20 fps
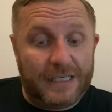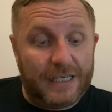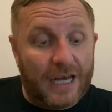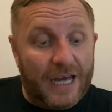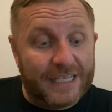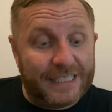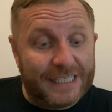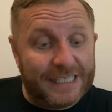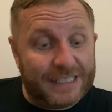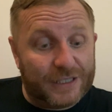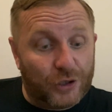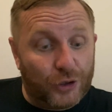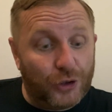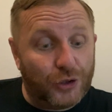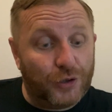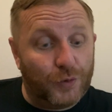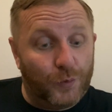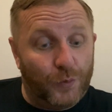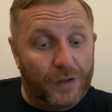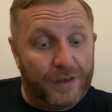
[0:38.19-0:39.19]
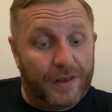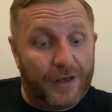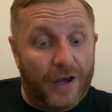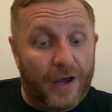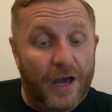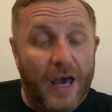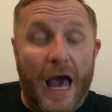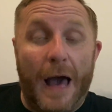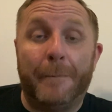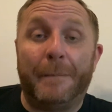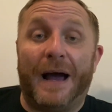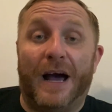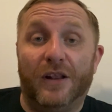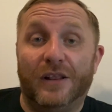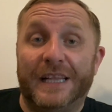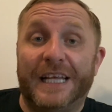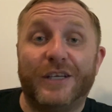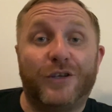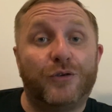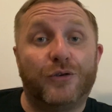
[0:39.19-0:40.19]
a discussion with her about
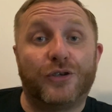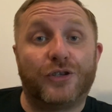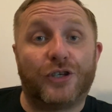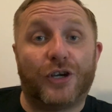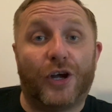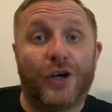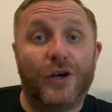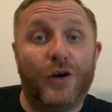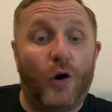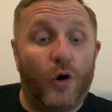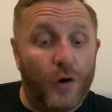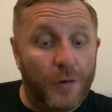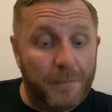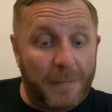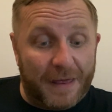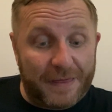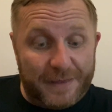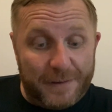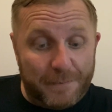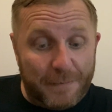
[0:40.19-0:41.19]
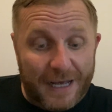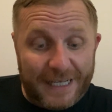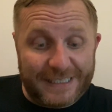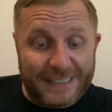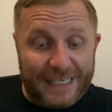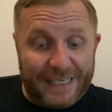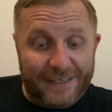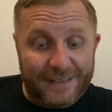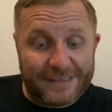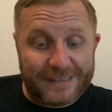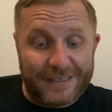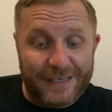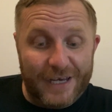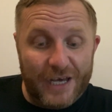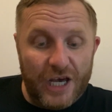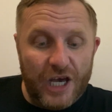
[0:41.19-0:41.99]
literature or mathematics,